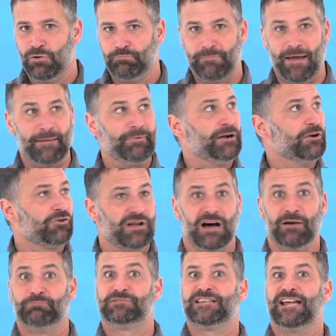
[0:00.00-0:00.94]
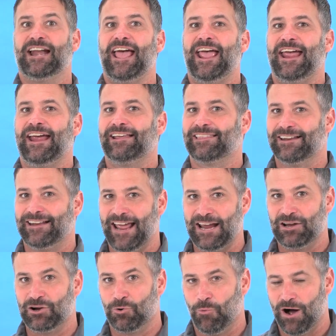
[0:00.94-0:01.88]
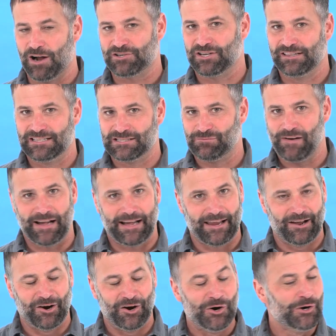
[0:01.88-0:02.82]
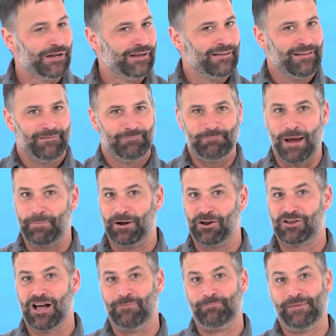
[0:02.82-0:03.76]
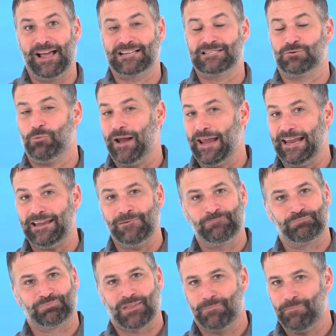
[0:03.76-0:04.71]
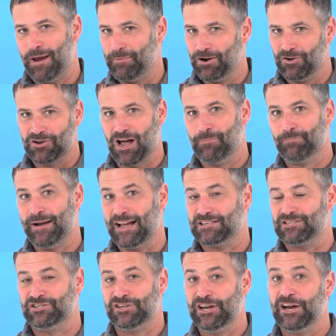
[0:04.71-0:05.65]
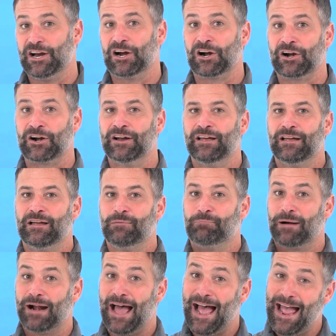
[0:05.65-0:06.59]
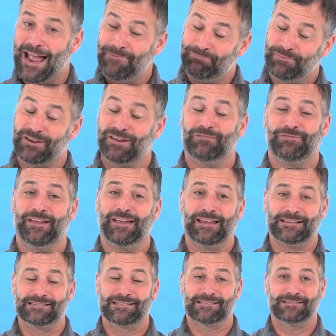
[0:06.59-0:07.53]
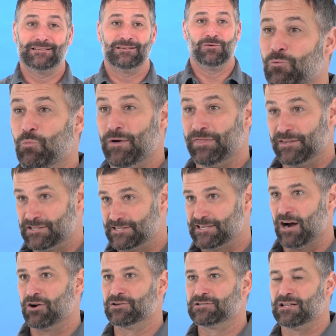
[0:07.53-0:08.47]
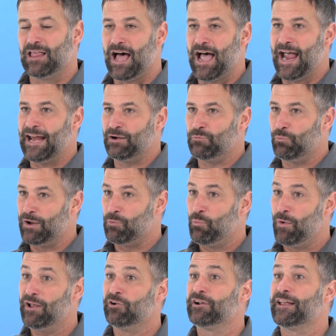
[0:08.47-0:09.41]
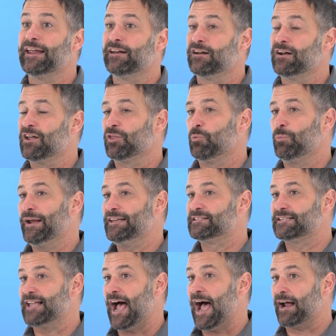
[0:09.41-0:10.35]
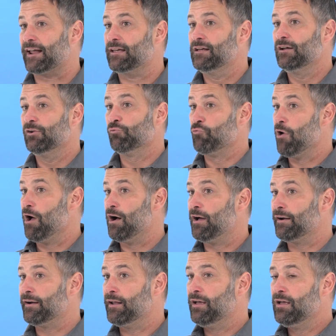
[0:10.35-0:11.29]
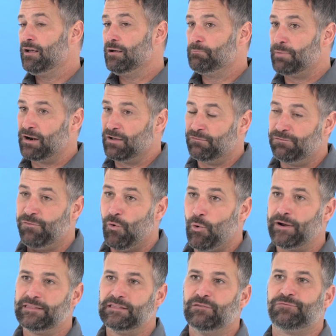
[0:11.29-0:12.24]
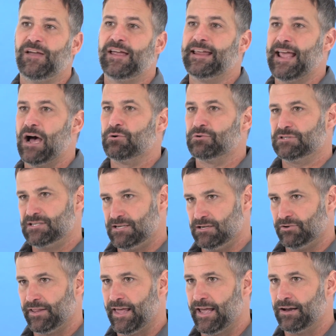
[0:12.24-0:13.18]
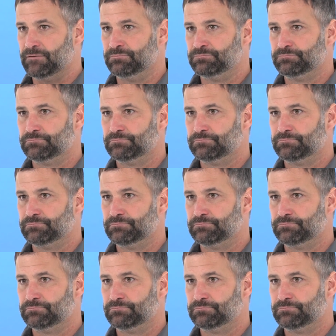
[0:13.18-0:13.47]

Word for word: Maybe it'll come today, the day you're watching this video. Maybe it'll come next week. Maybe it'll come next year. But I'm convinced when the stars align, we will get another weed stock run, but avoid the fake outs till then.